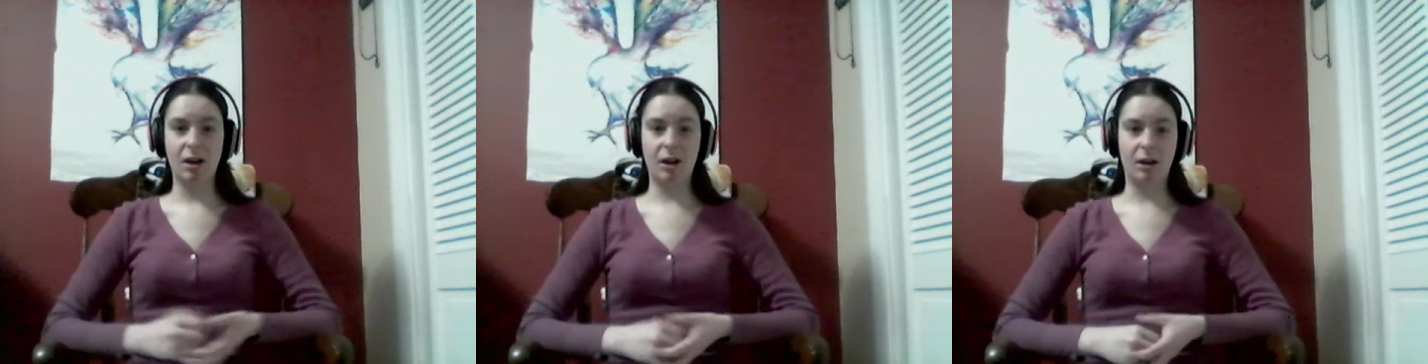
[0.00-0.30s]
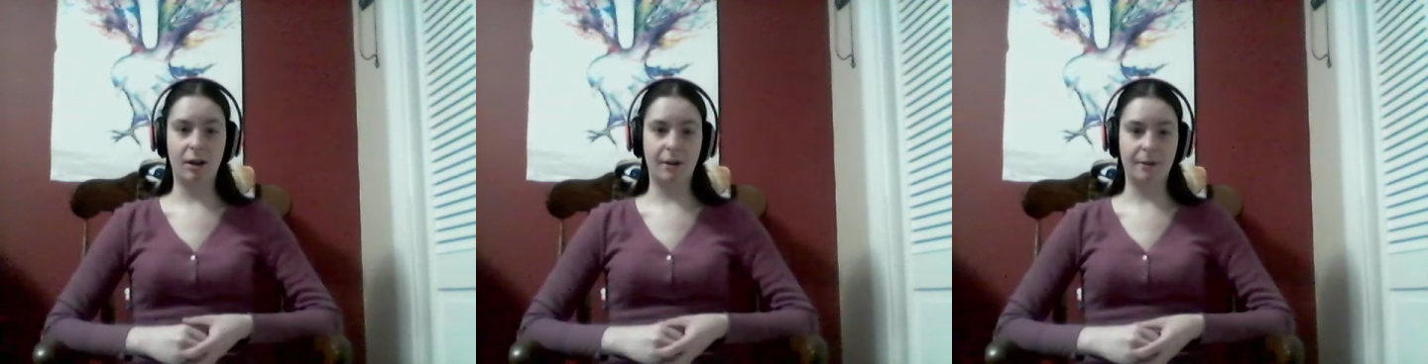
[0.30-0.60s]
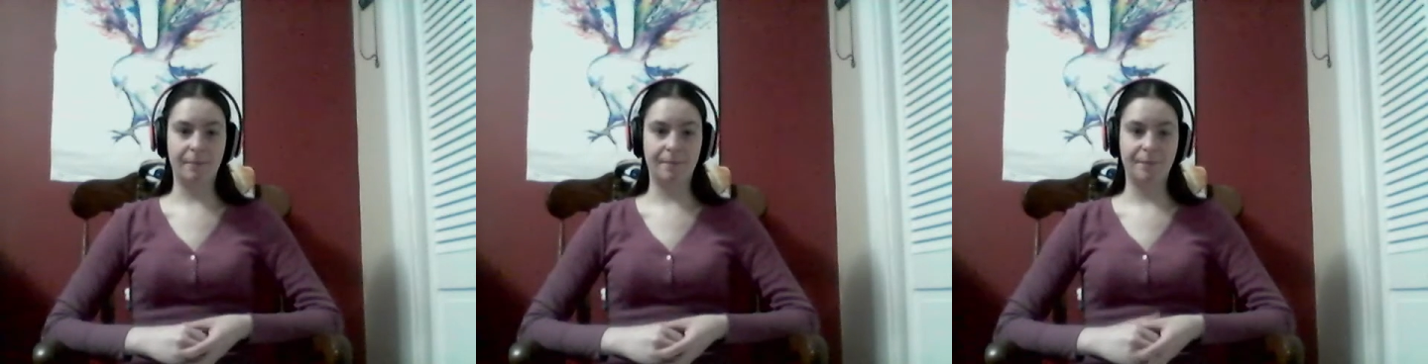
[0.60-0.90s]

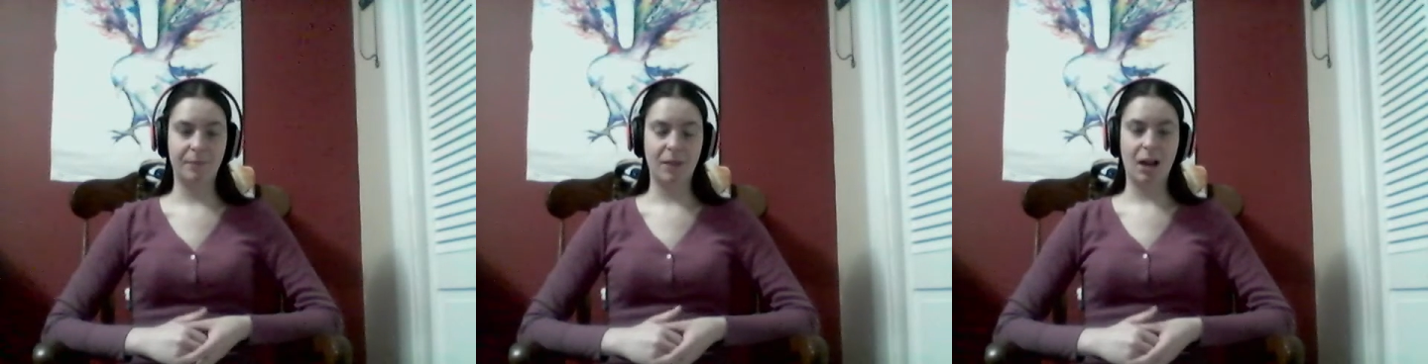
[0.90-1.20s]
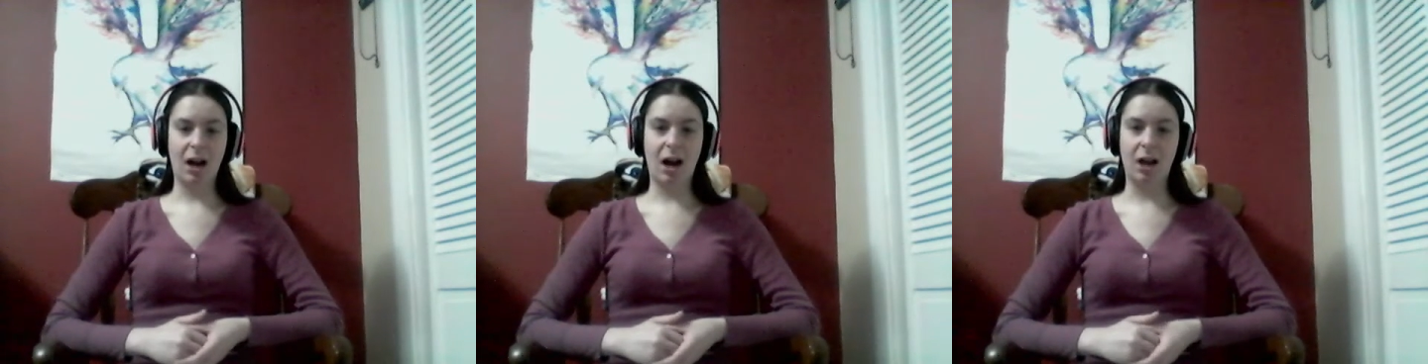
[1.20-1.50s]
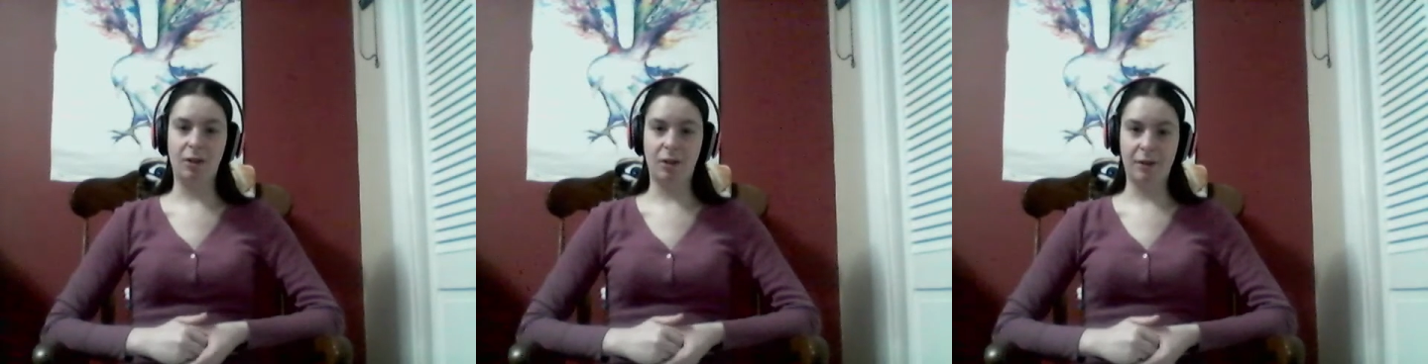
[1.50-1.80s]
I
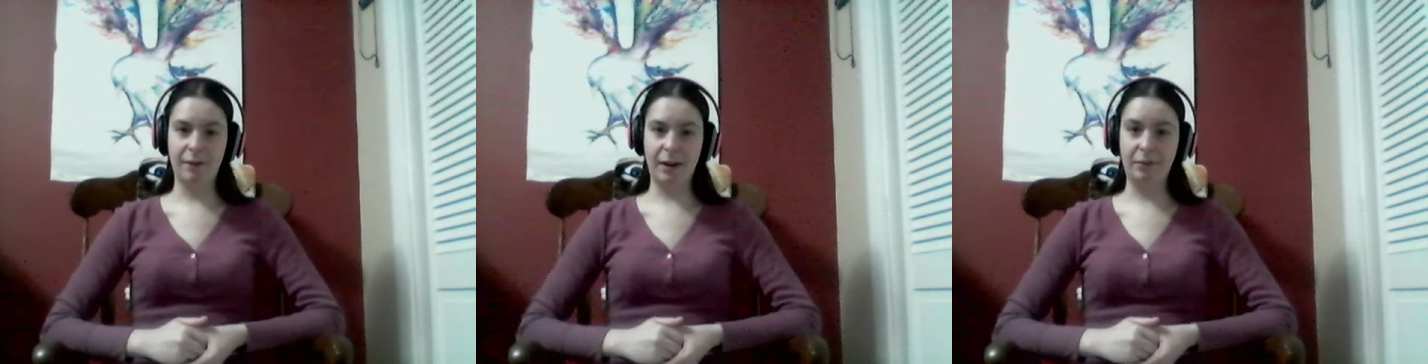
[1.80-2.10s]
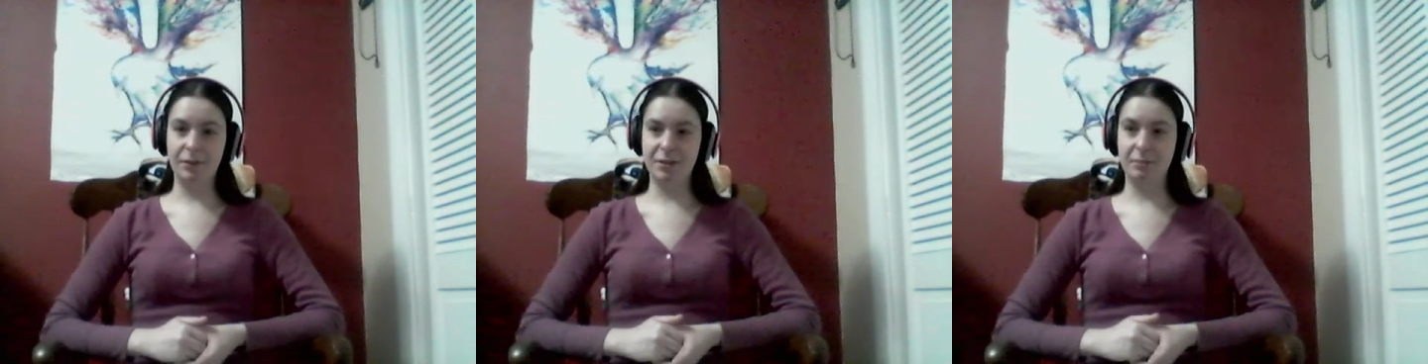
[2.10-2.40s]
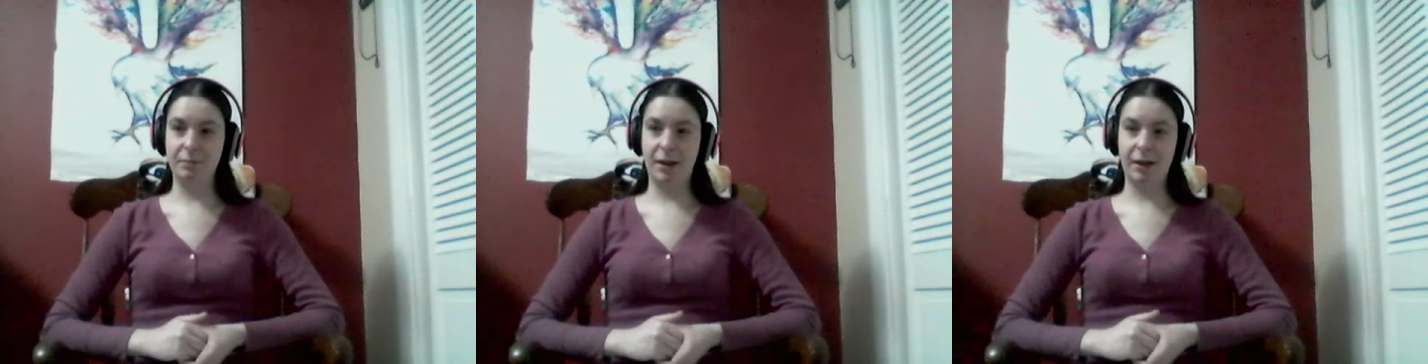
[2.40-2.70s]
love how it's
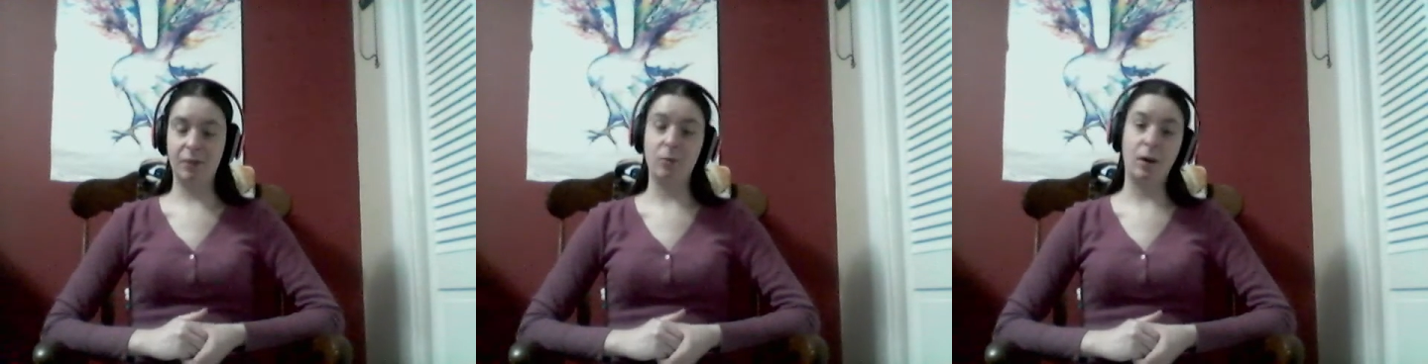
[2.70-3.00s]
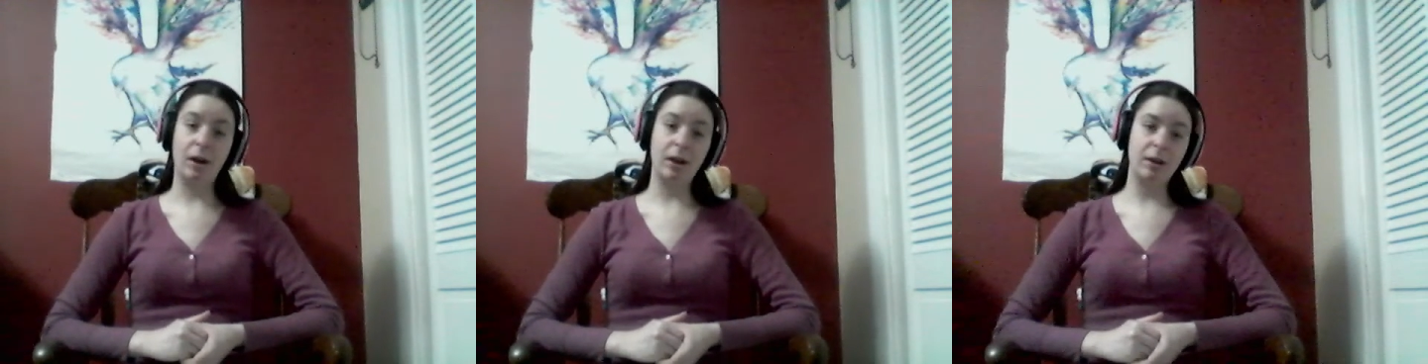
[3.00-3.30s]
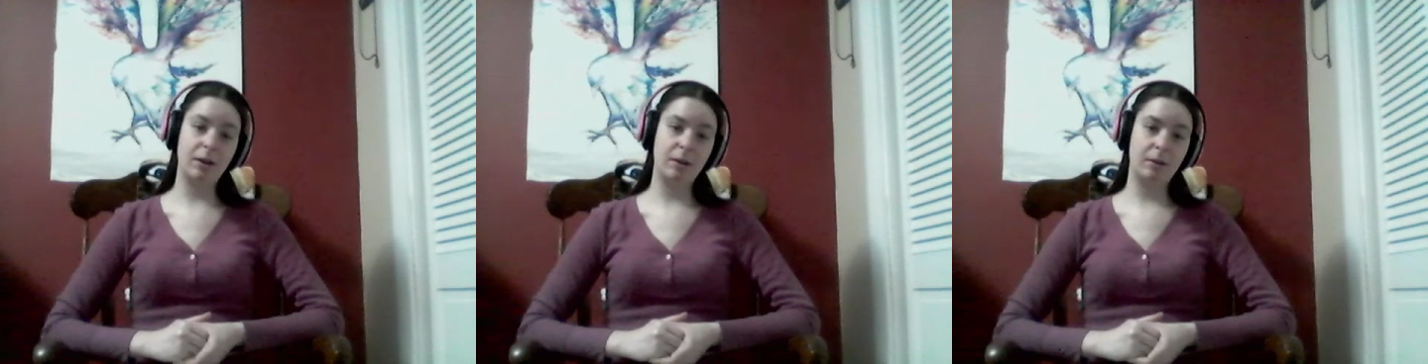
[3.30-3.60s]
in black and white,
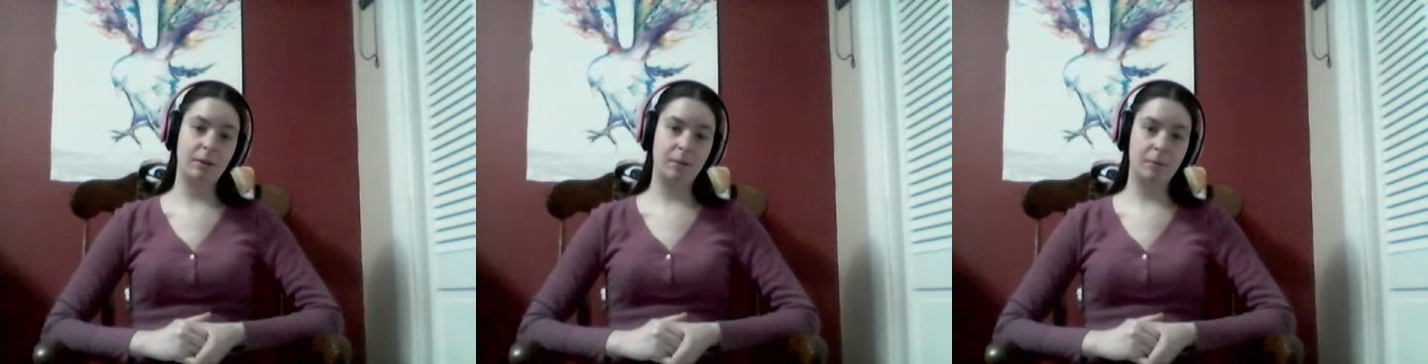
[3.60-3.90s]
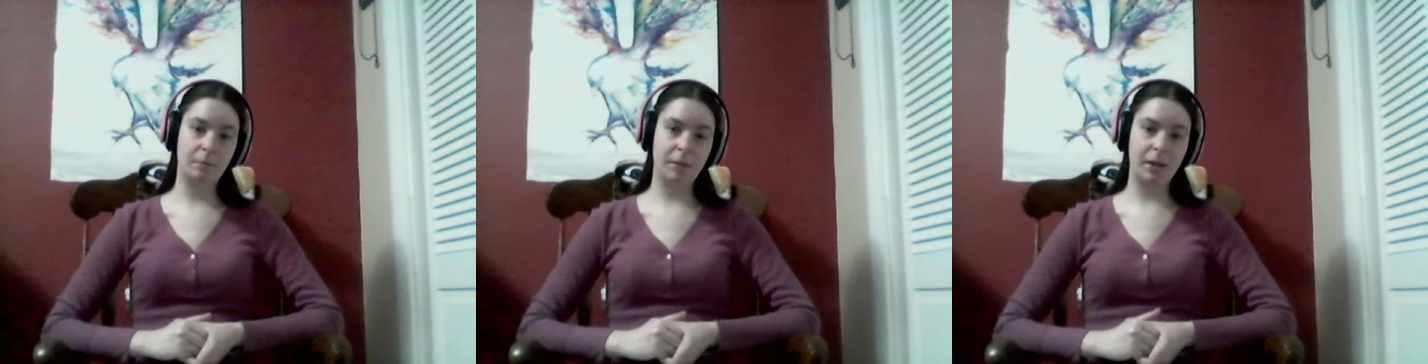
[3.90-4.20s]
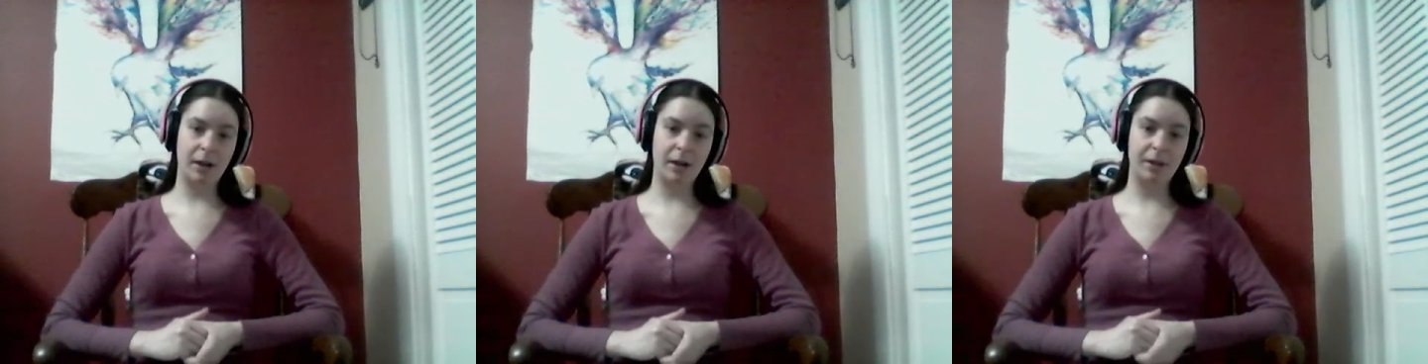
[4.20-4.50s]

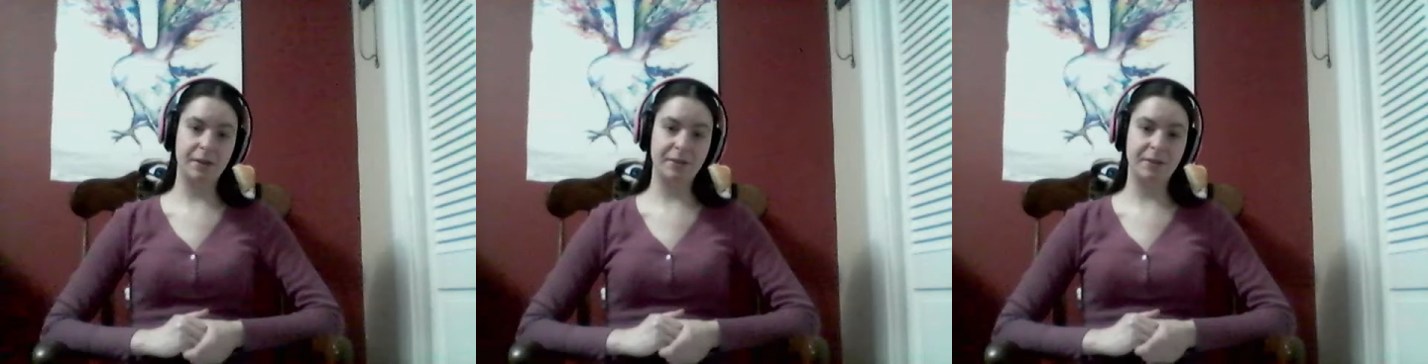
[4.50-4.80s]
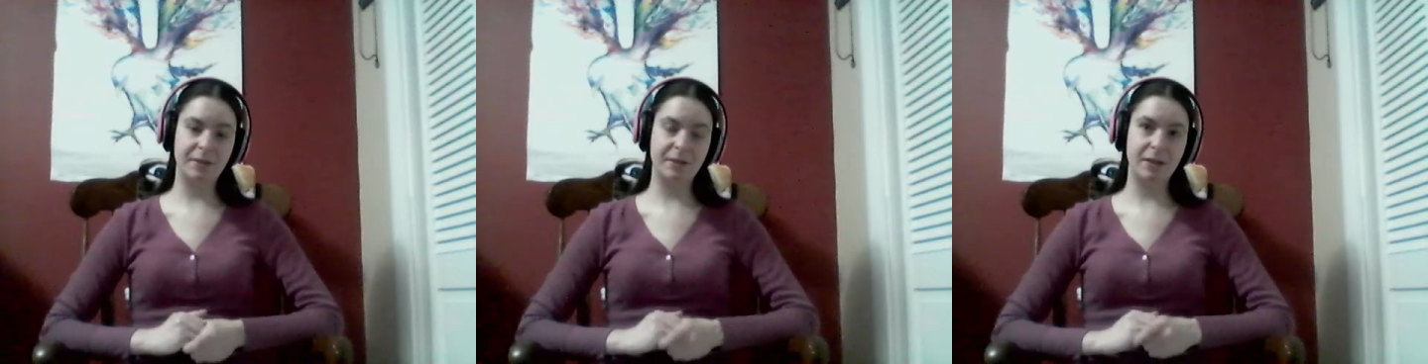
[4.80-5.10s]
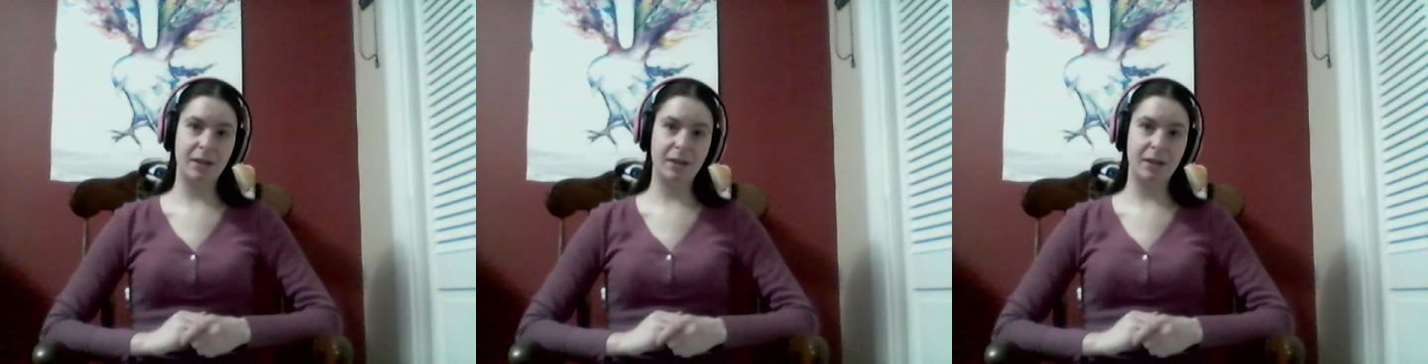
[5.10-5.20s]
because